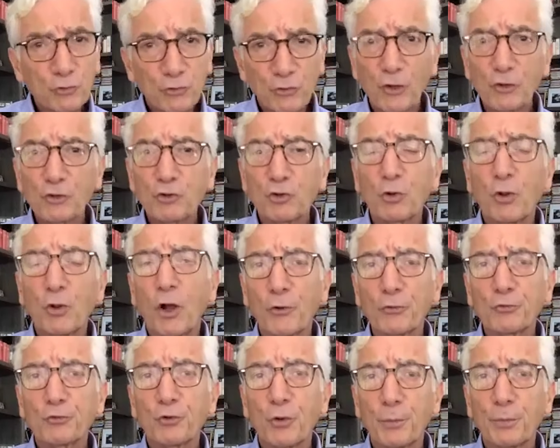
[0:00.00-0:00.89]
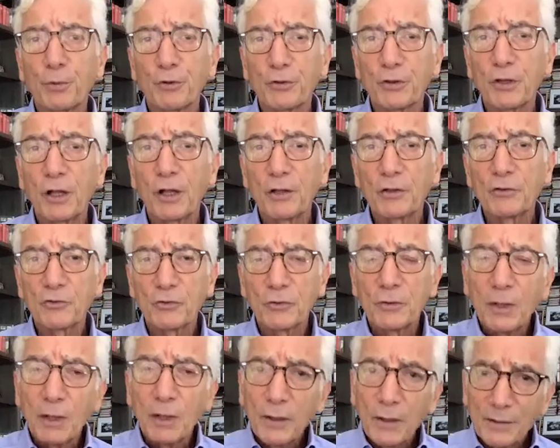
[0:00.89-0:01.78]
social entrepreneurs
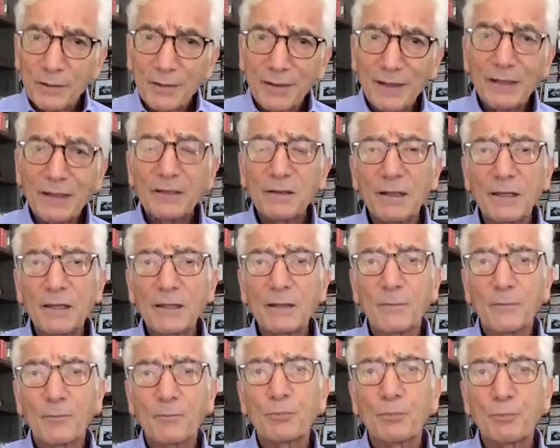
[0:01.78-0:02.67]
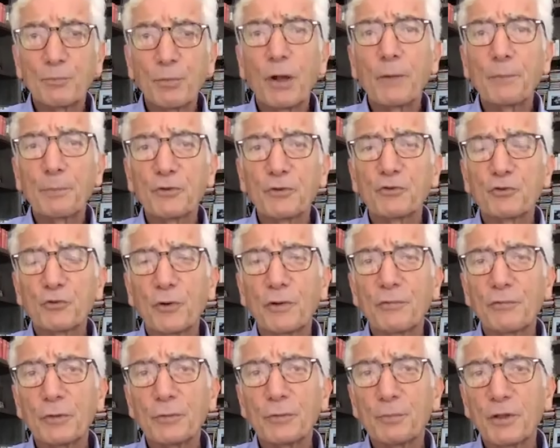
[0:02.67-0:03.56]
leading
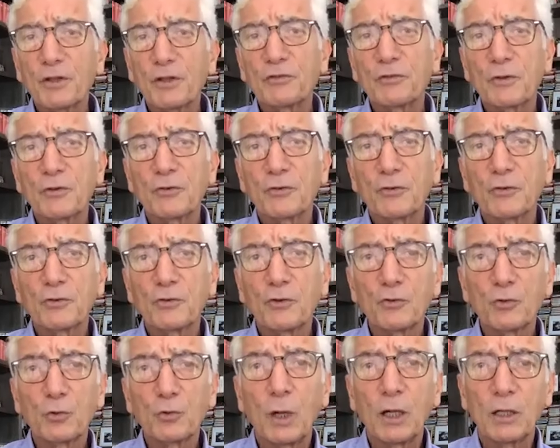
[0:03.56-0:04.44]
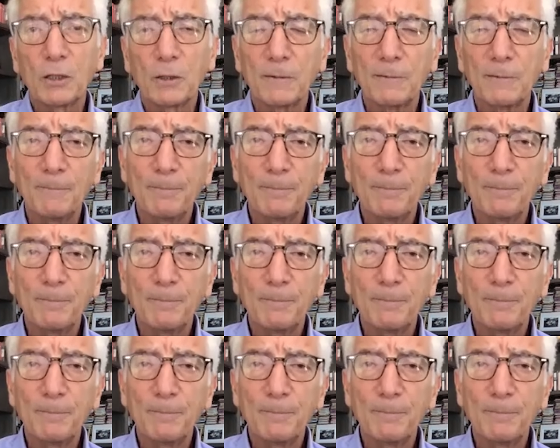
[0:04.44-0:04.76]
purpose-driven businesses as well.